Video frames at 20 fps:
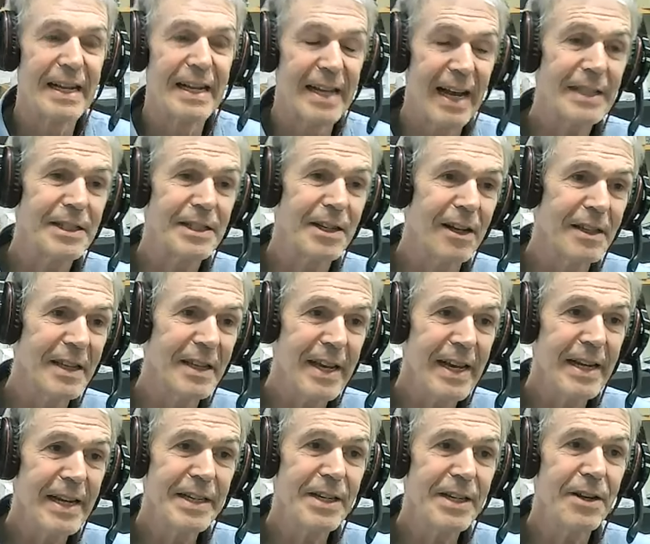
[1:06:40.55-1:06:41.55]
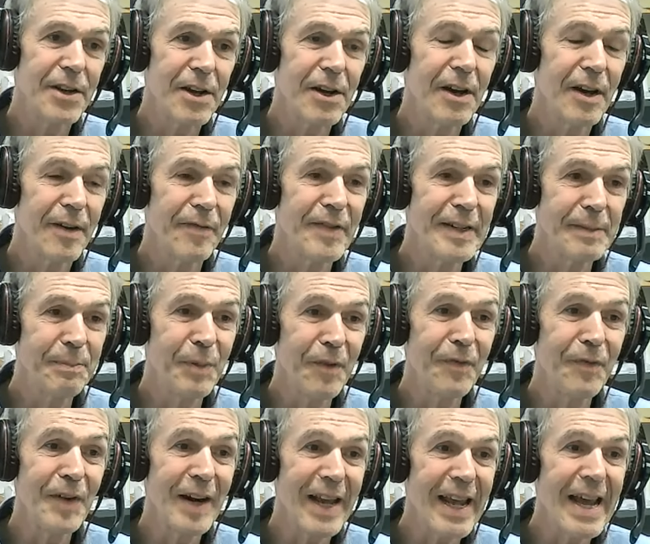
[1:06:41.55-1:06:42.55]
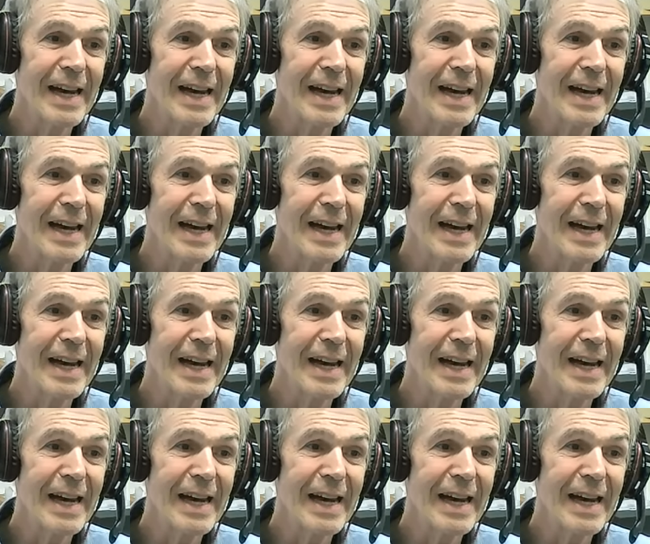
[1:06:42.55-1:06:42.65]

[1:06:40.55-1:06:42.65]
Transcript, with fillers: That's not the issue. You're gonna feel perfectly